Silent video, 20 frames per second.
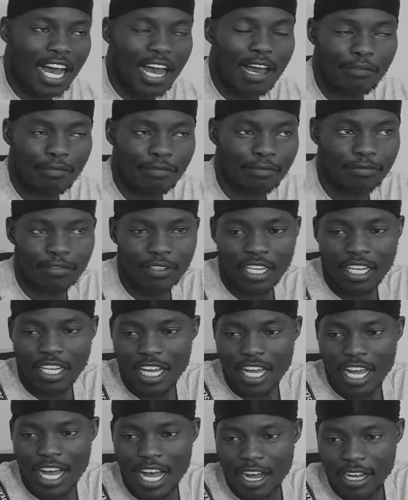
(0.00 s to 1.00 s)
I've,
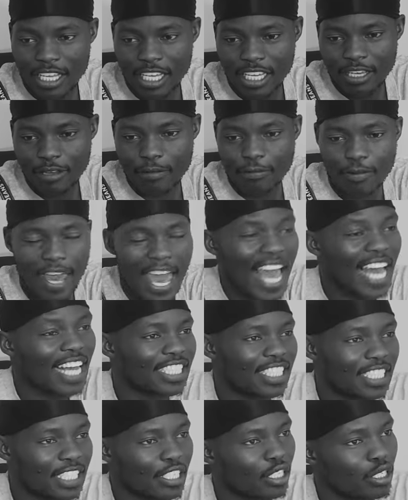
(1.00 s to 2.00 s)
I, I can give you
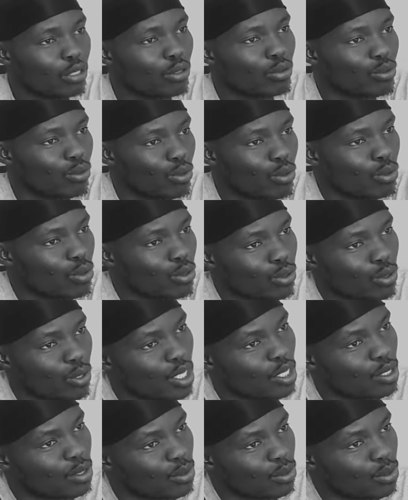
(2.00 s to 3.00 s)
access to so
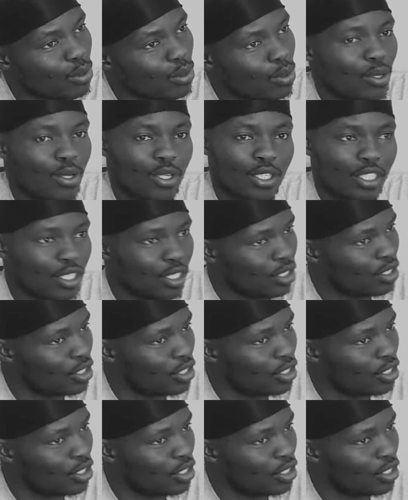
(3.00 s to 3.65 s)
and so,